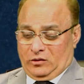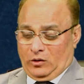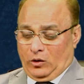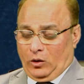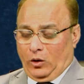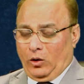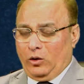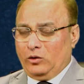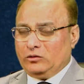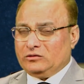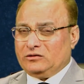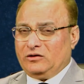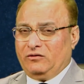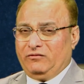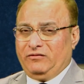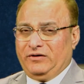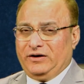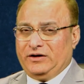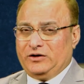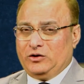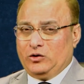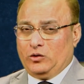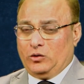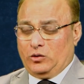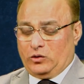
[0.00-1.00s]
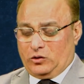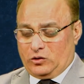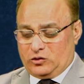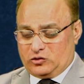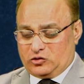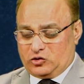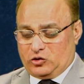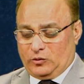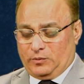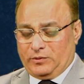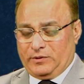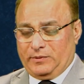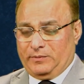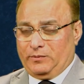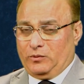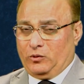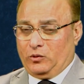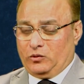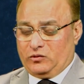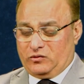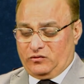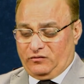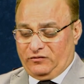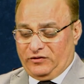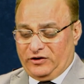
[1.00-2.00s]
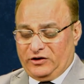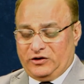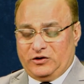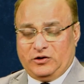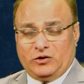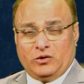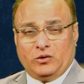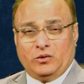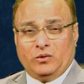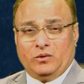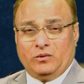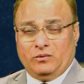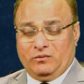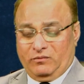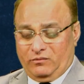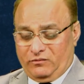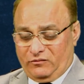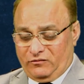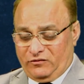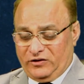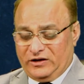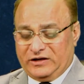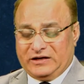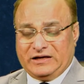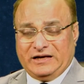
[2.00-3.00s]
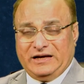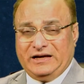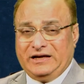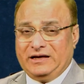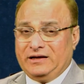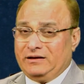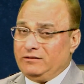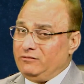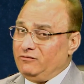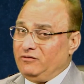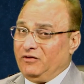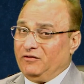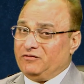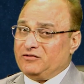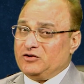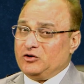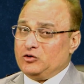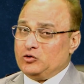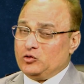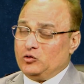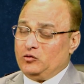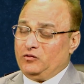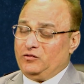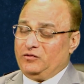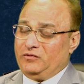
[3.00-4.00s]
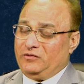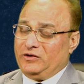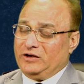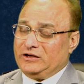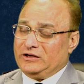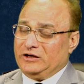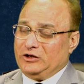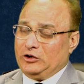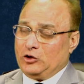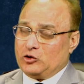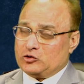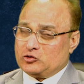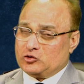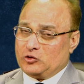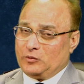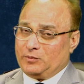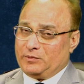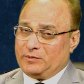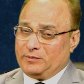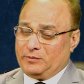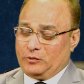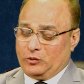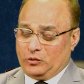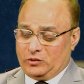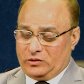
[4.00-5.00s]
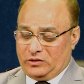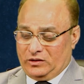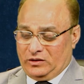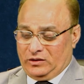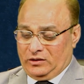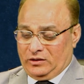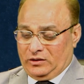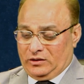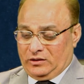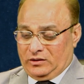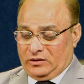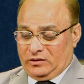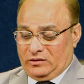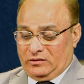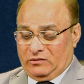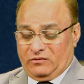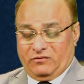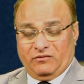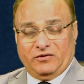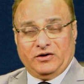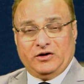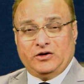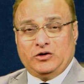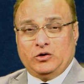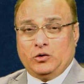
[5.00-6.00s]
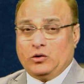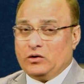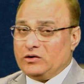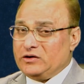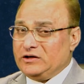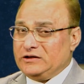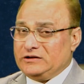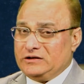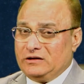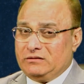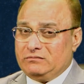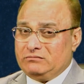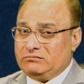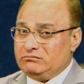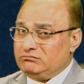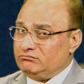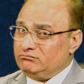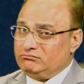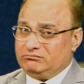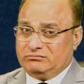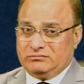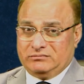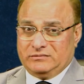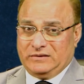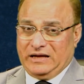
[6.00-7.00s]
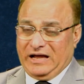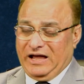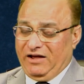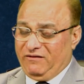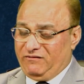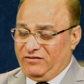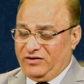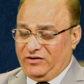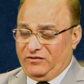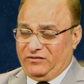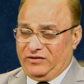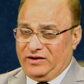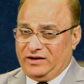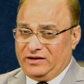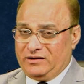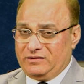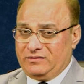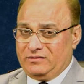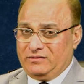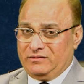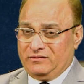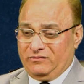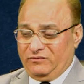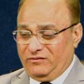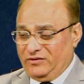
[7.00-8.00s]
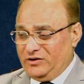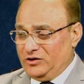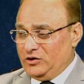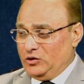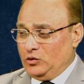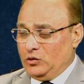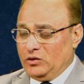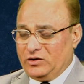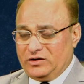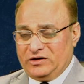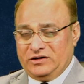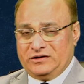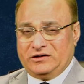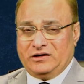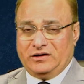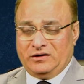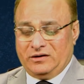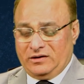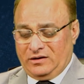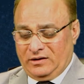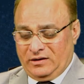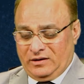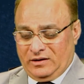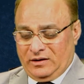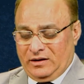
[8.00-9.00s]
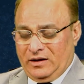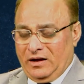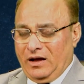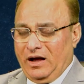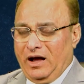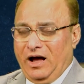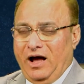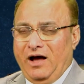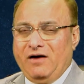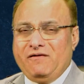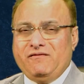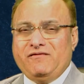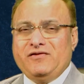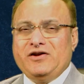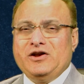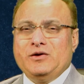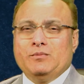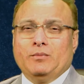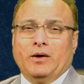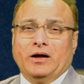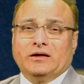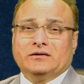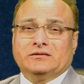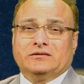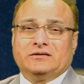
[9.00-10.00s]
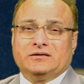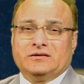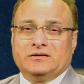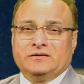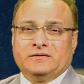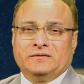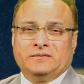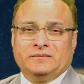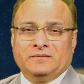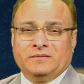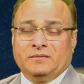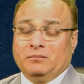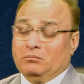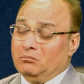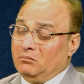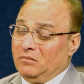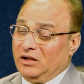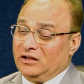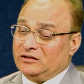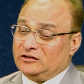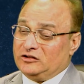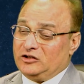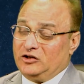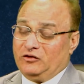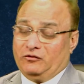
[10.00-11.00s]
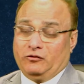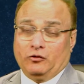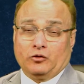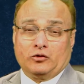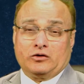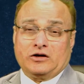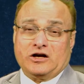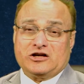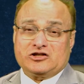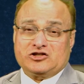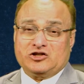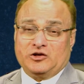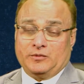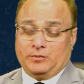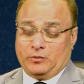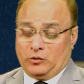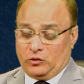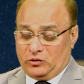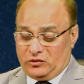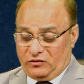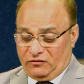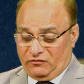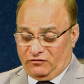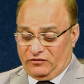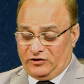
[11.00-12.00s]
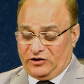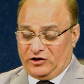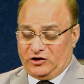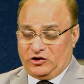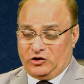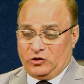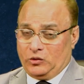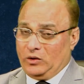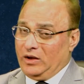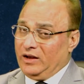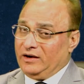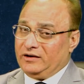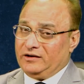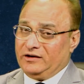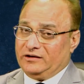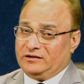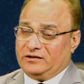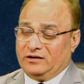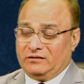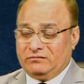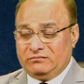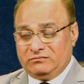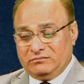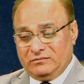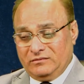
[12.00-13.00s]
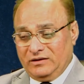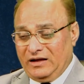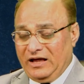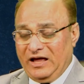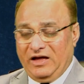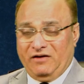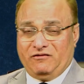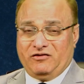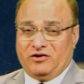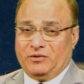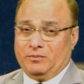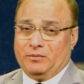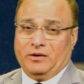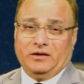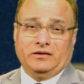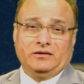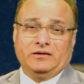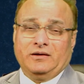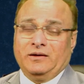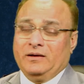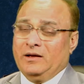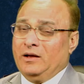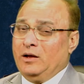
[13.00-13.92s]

All the video horoscope report, video weekly, 52 weekly horoscope report, video written every week, video and written every month, monthly forecast report, video and written every month,